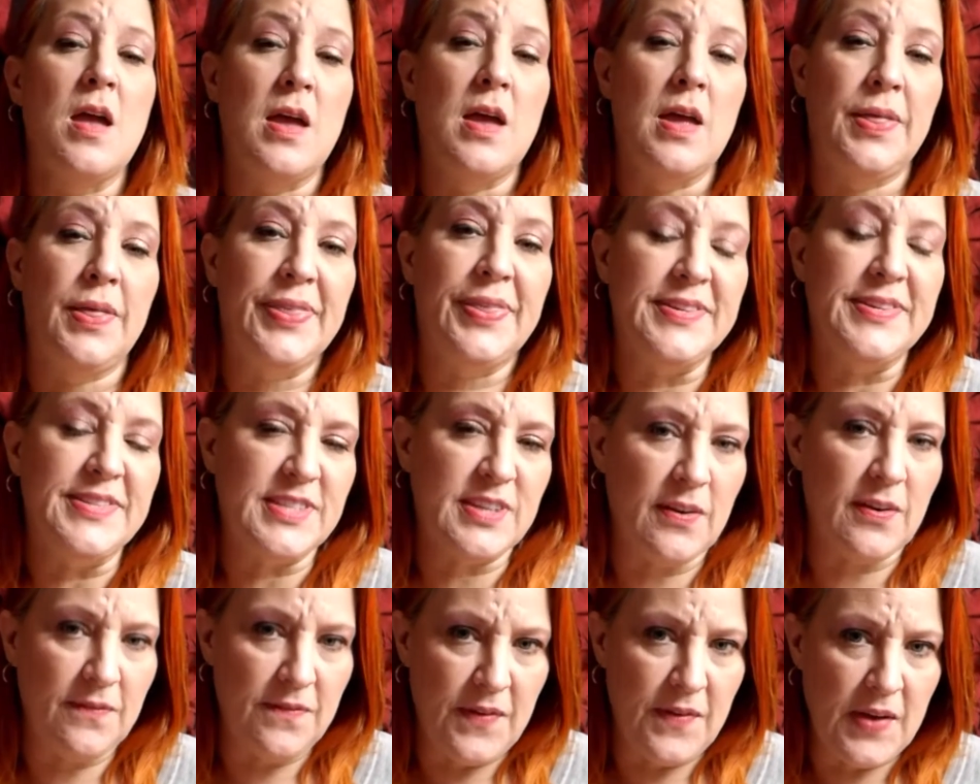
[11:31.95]
In this
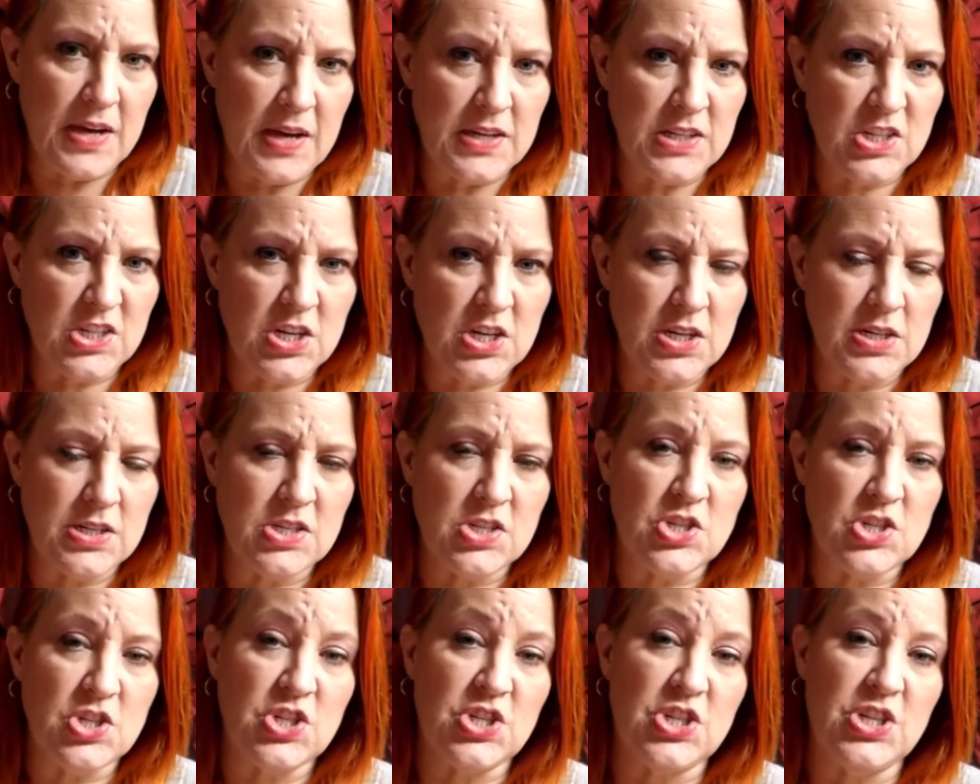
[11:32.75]
confession,
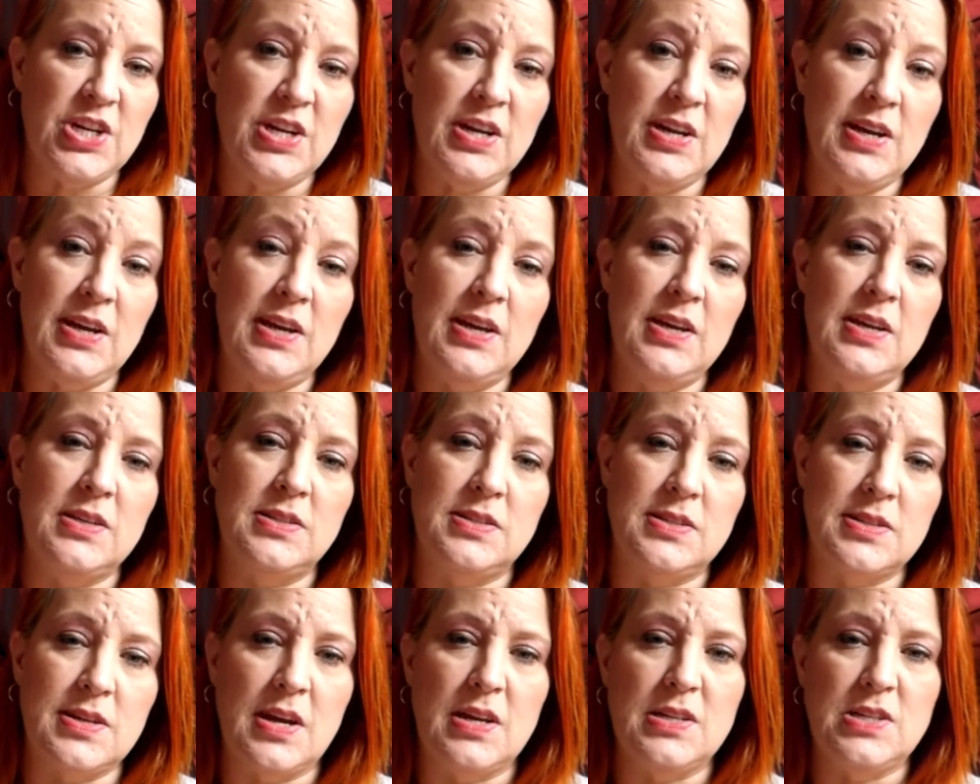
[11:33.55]
she
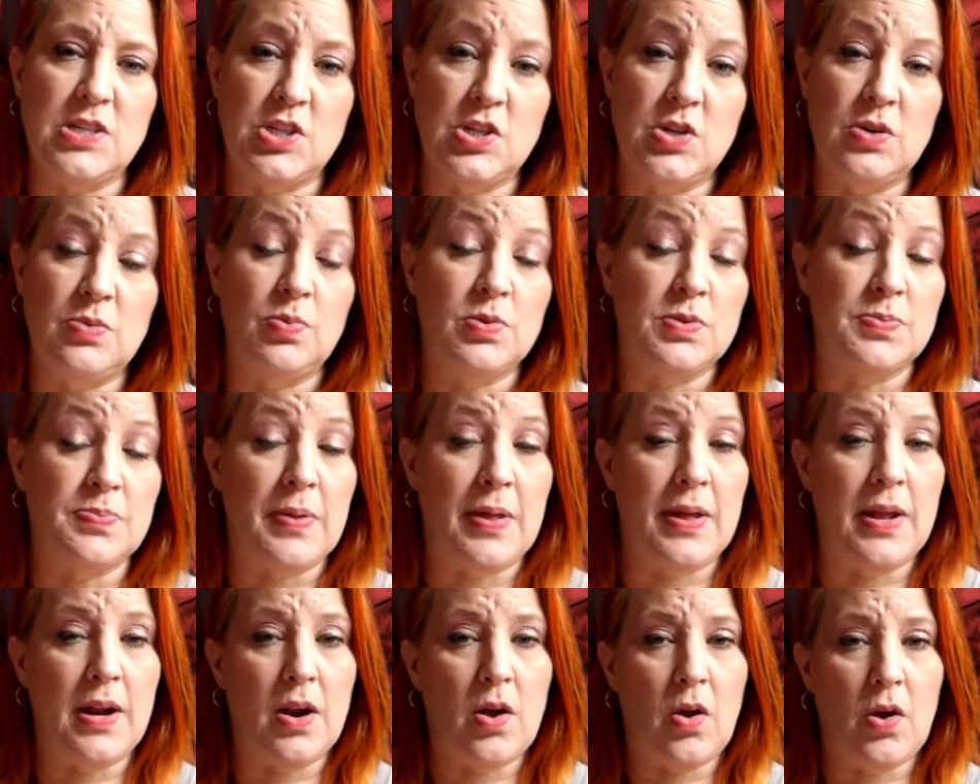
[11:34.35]
states she was
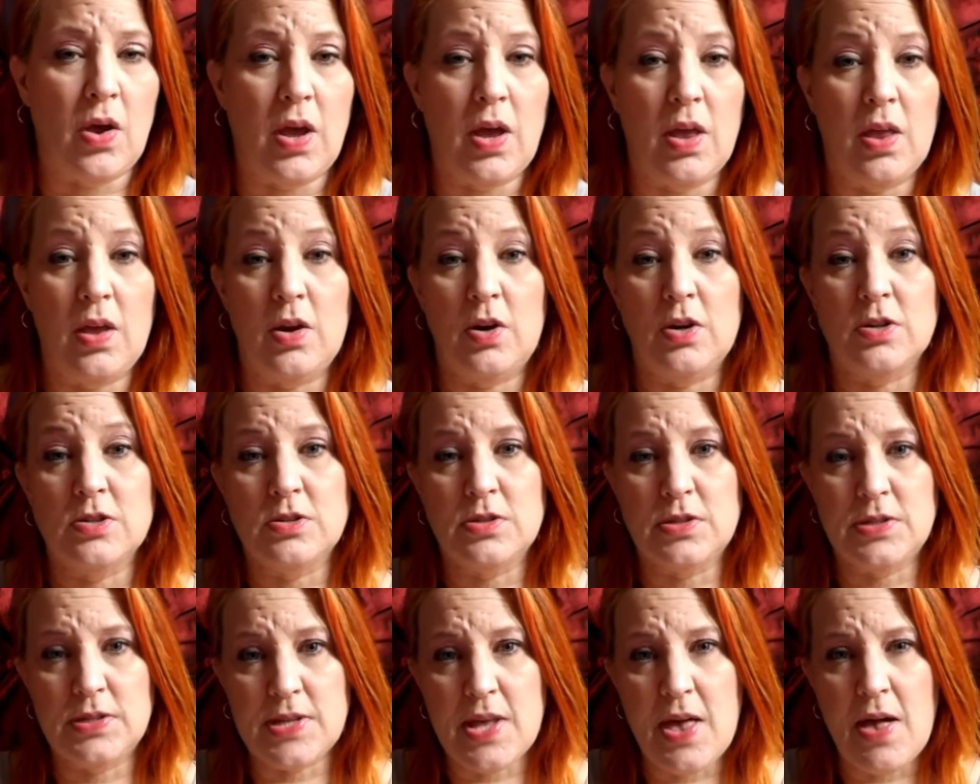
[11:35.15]
planning on killing
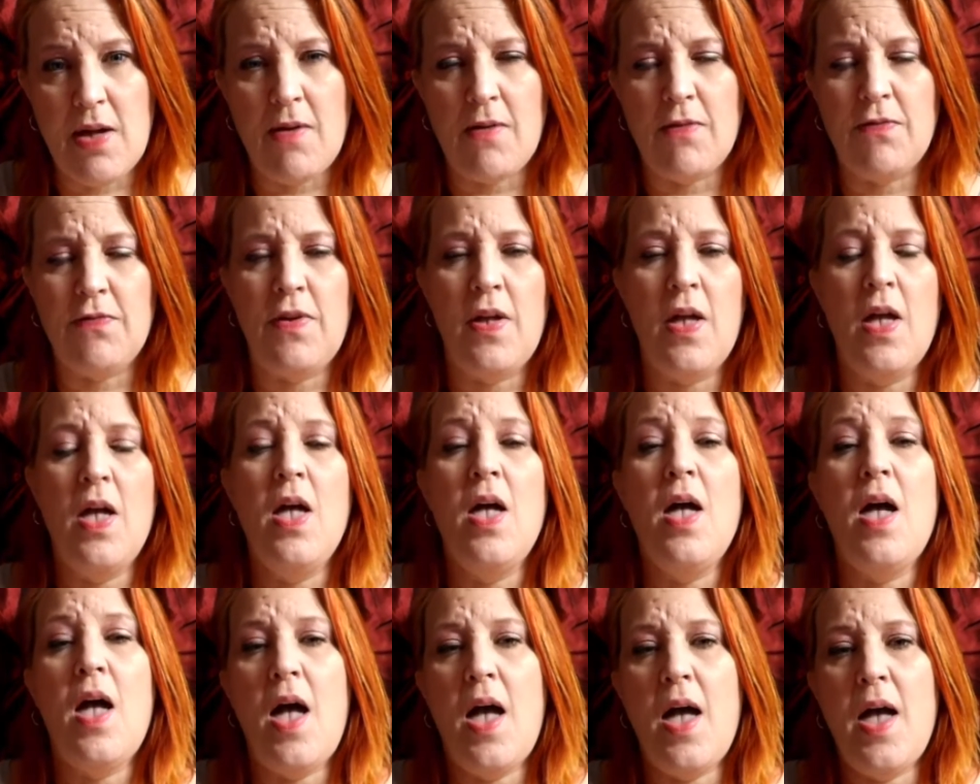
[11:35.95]
herself
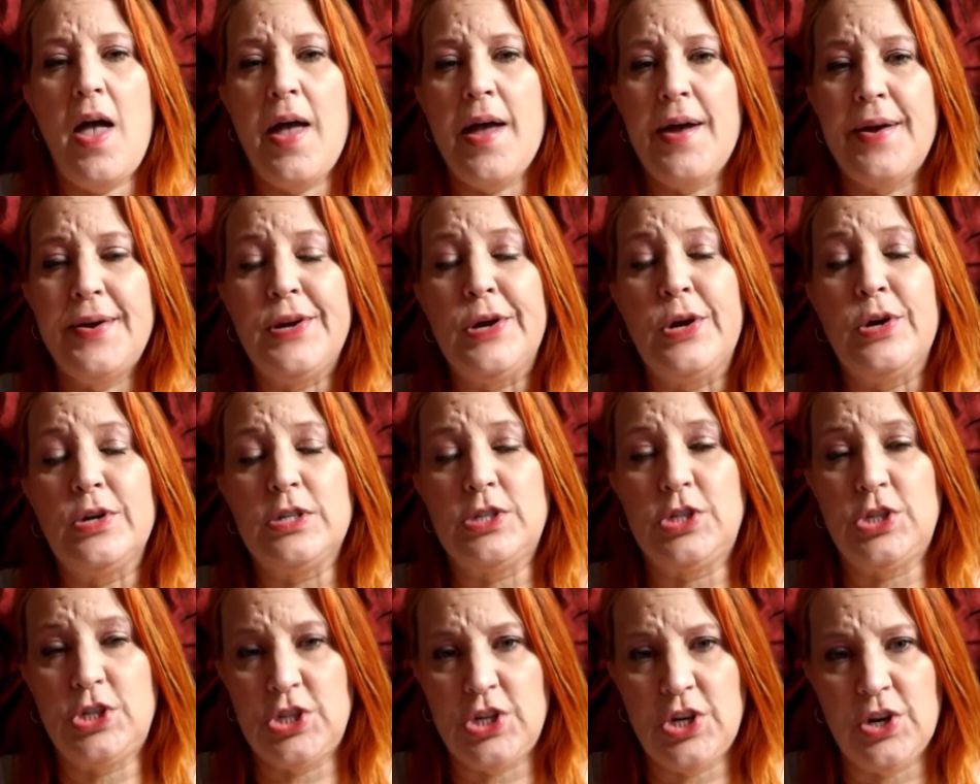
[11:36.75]
and her
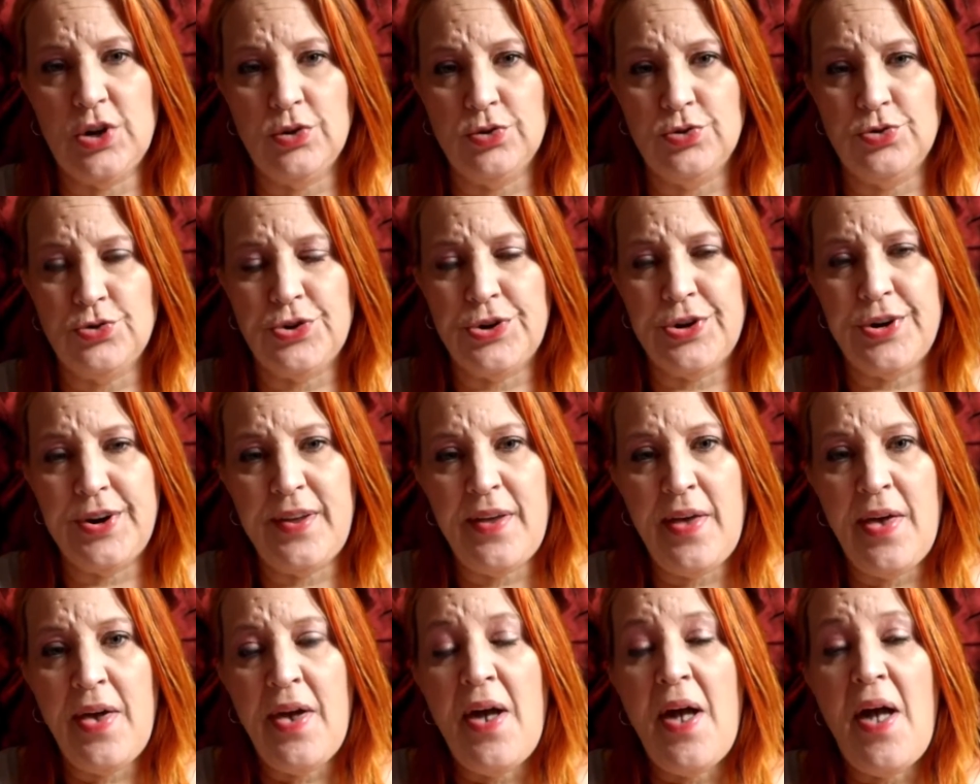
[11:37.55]
children
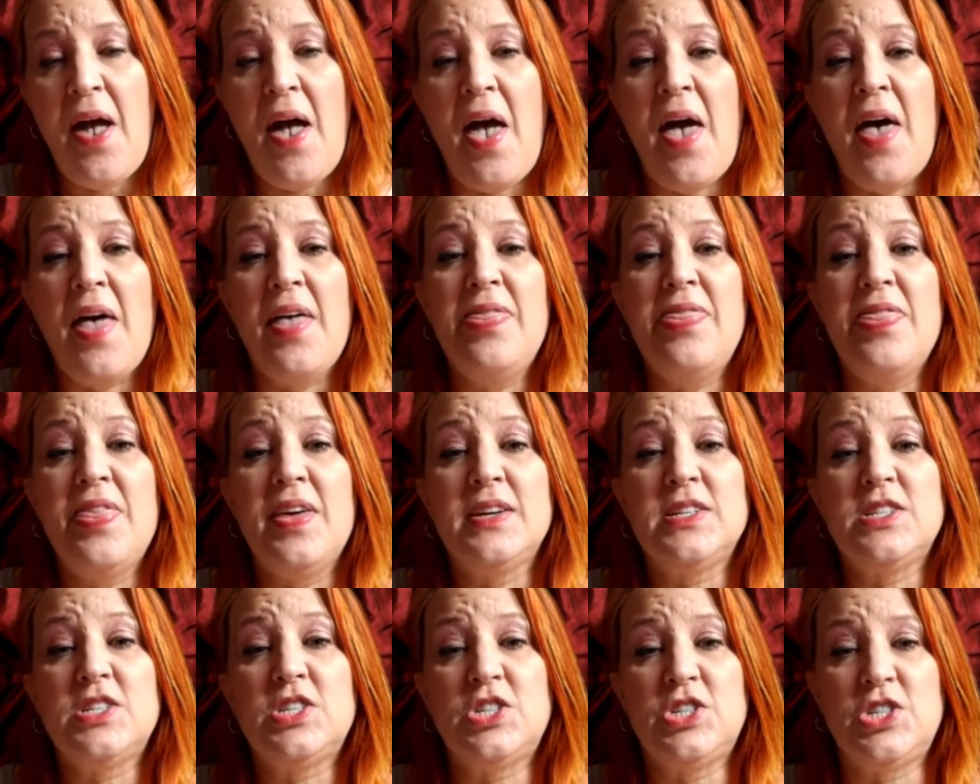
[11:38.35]
and
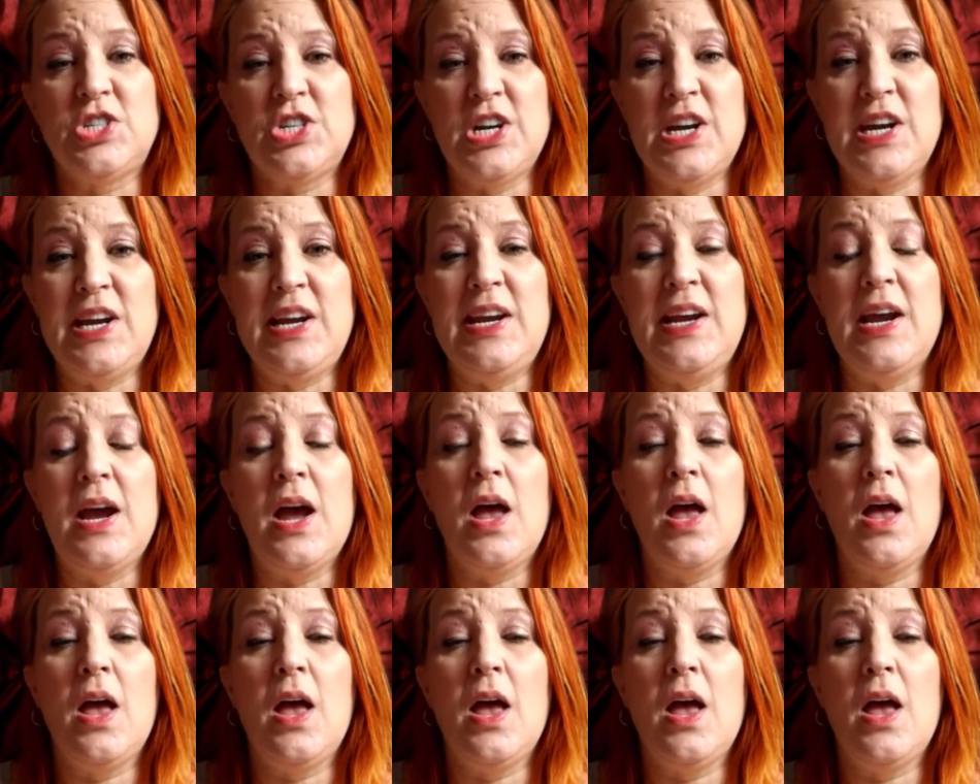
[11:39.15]
that she